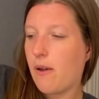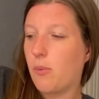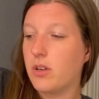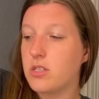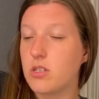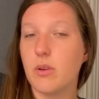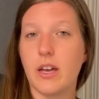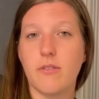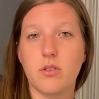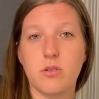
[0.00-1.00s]
Once you
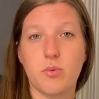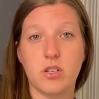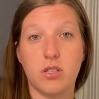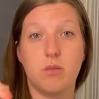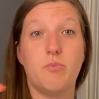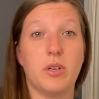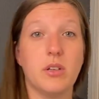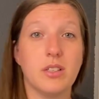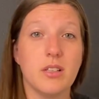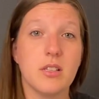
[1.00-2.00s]
have those bridges
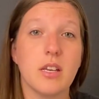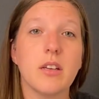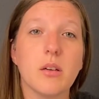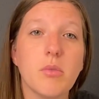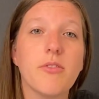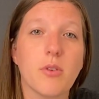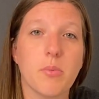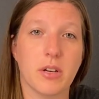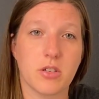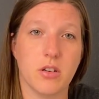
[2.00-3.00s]
built, take a
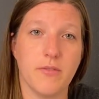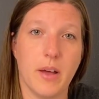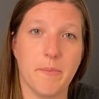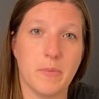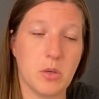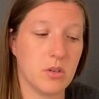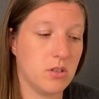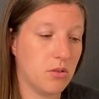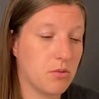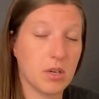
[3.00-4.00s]
before picture of them. You can
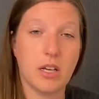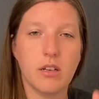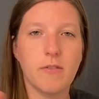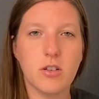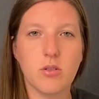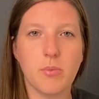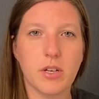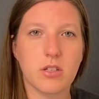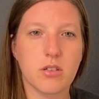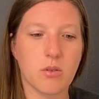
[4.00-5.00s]
do 3 individual
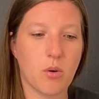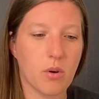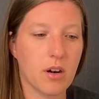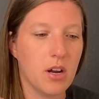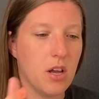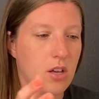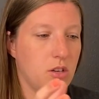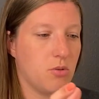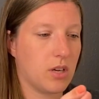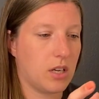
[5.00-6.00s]
pictures, or
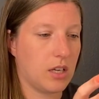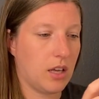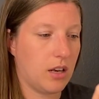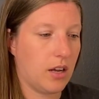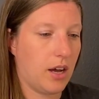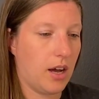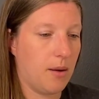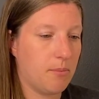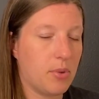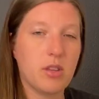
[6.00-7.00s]
you can again
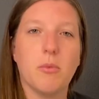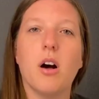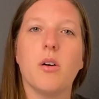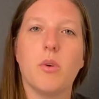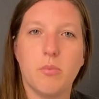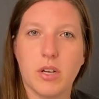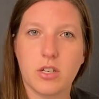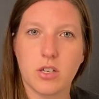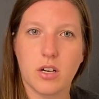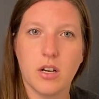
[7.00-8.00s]
put them all in one
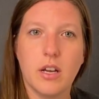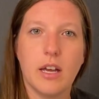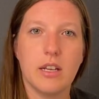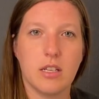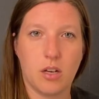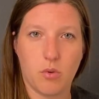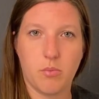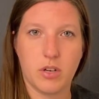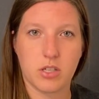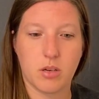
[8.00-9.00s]
picture and take
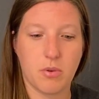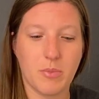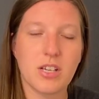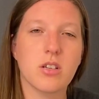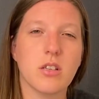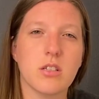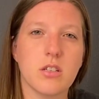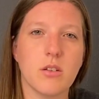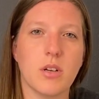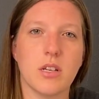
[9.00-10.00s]
one picture. But make sure that
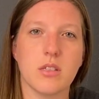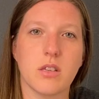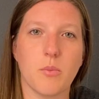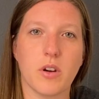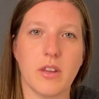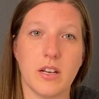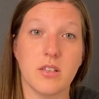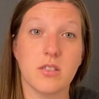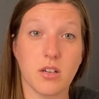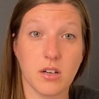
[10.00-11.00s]
you're doing it somewhere that
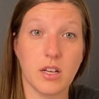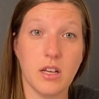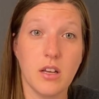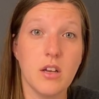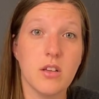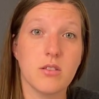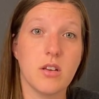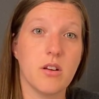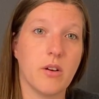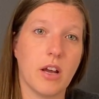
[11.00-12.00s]
is sturdy so
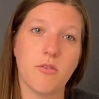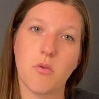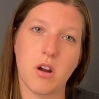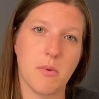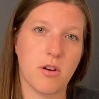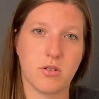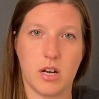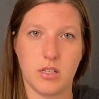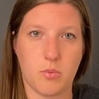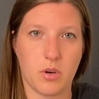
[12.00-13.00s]
that you don't have to worry about
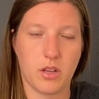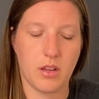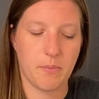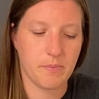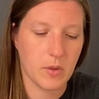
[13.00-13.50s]
transporting them.